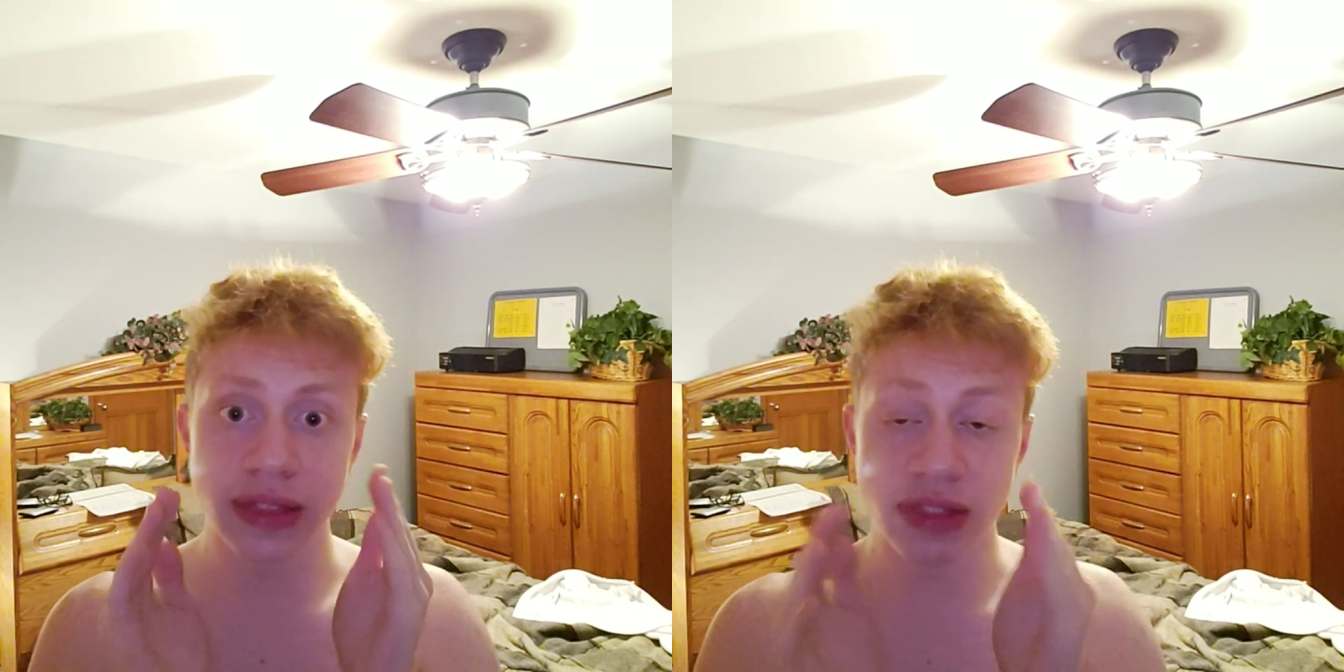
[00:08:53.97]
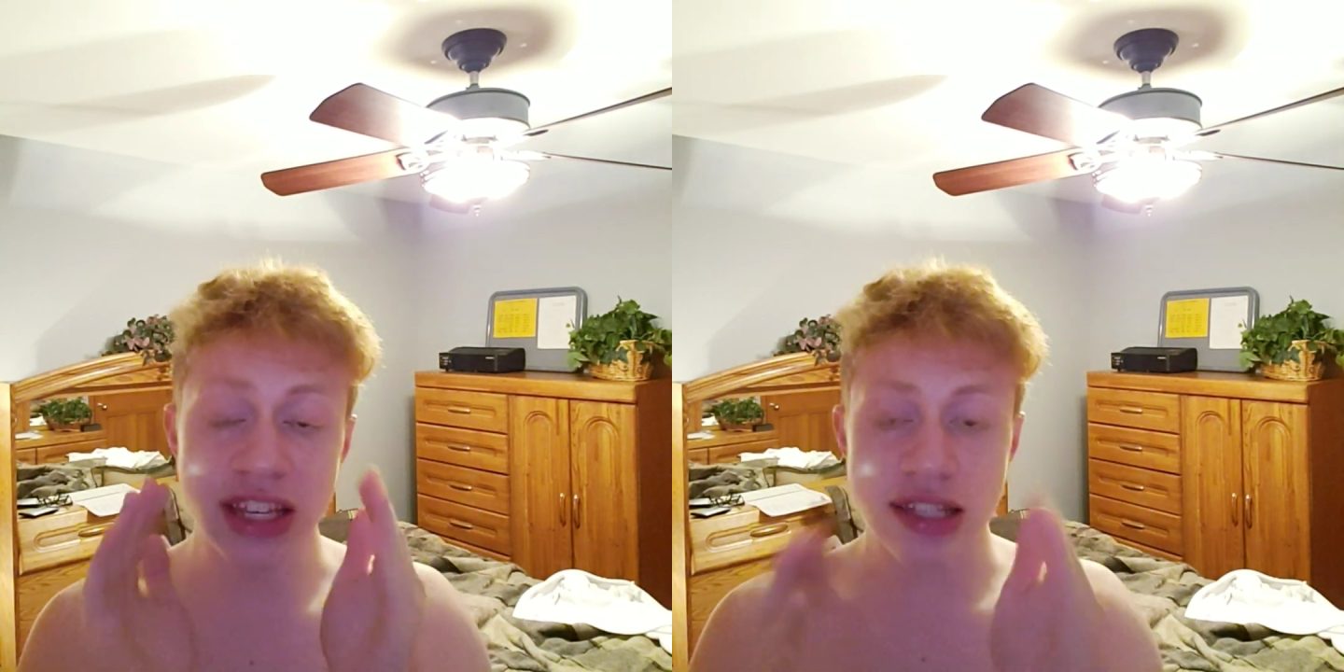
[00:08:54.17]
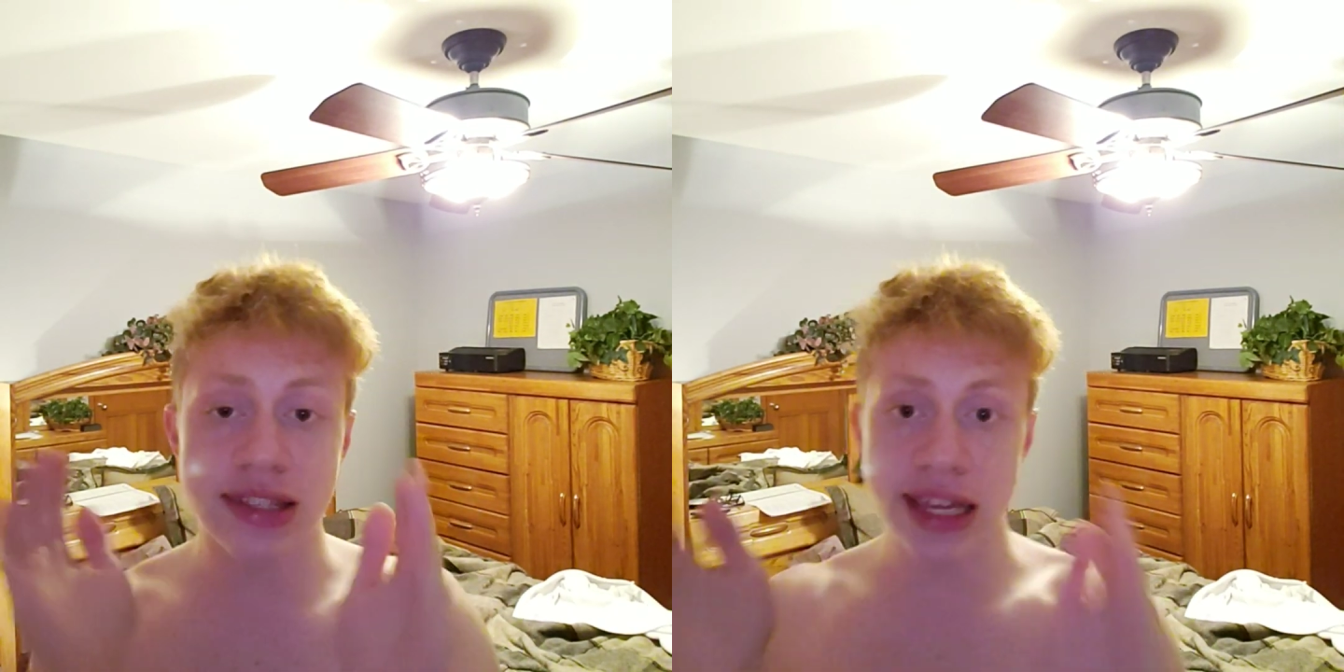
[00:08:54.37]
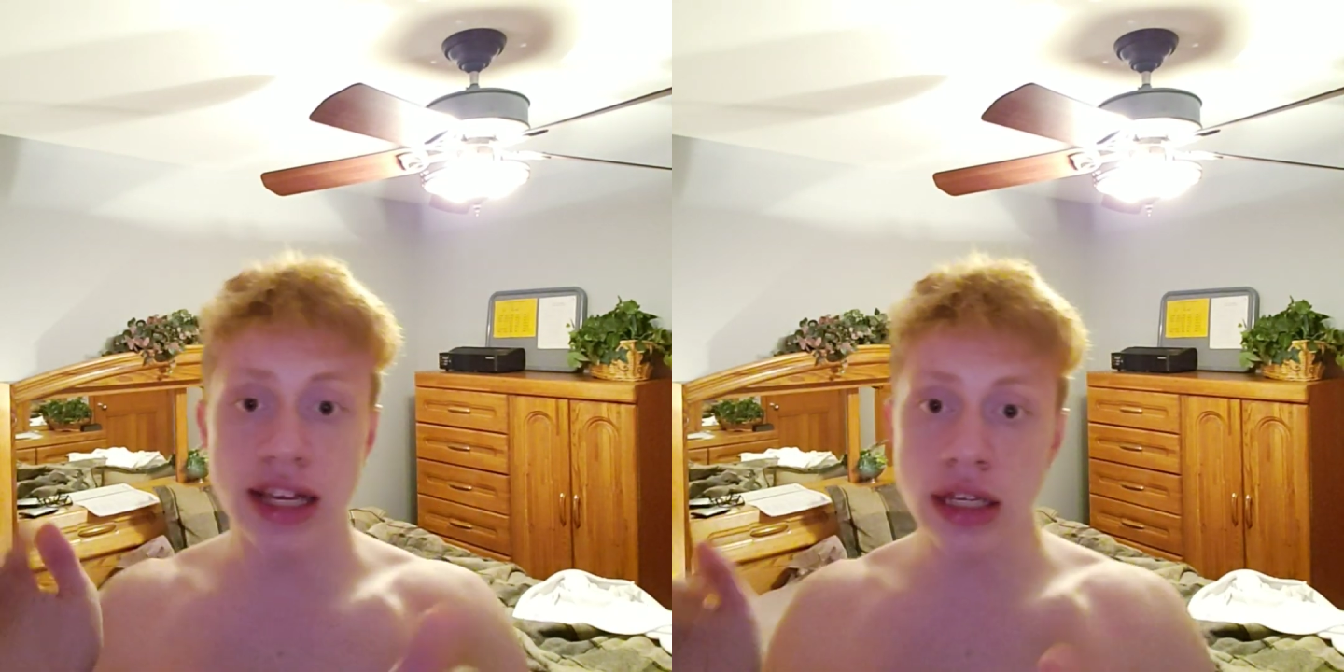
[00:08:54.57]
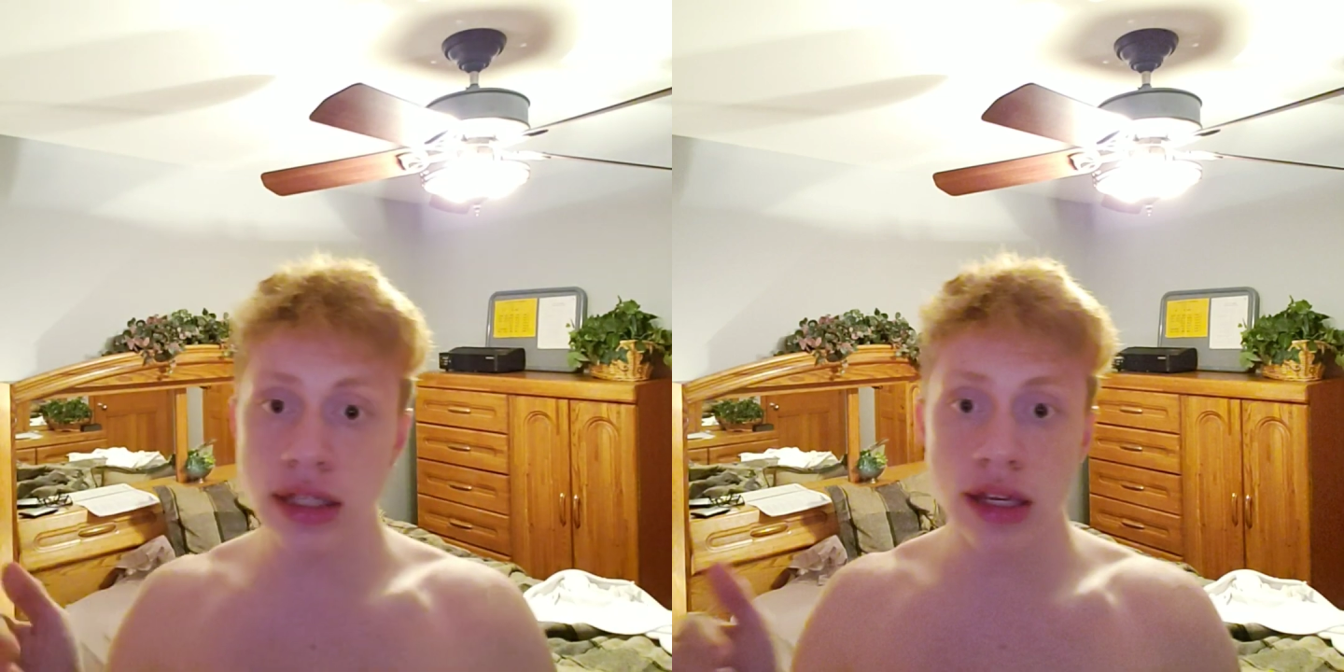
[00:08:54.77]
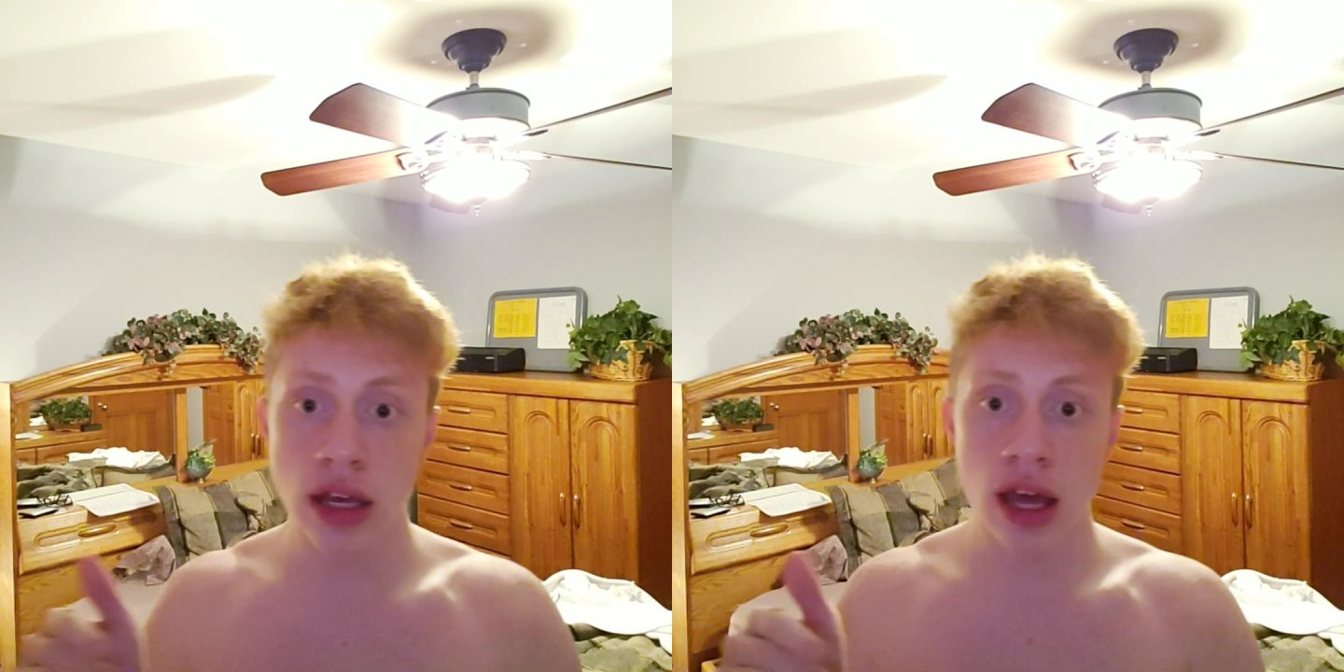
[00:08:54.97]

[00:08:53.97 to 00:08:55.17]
things